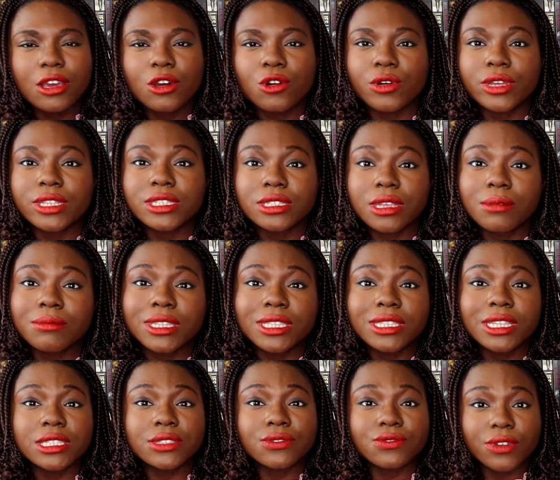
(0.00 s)
or it's
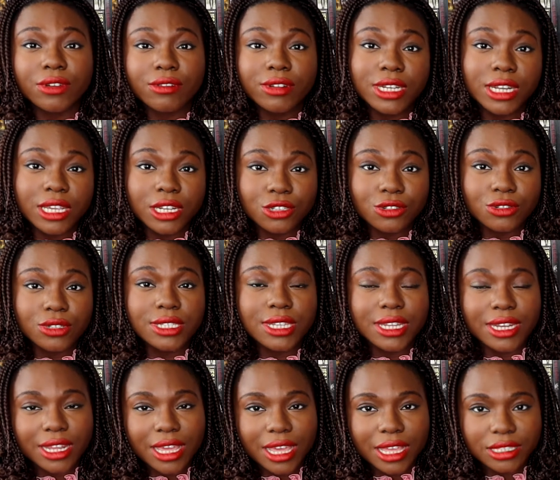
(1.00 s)
something that's very dangerous
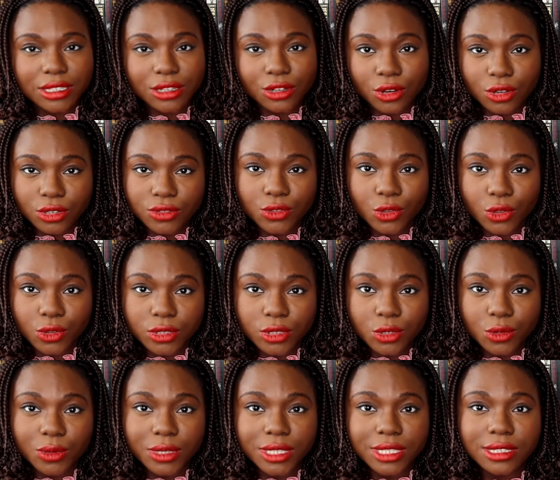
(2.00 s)
and has a lot of
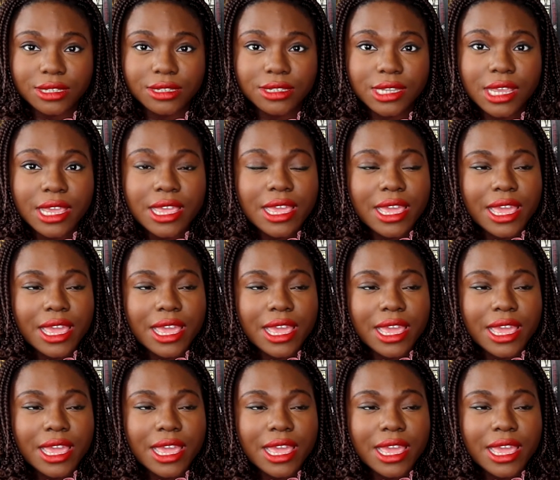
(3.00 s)
consequences.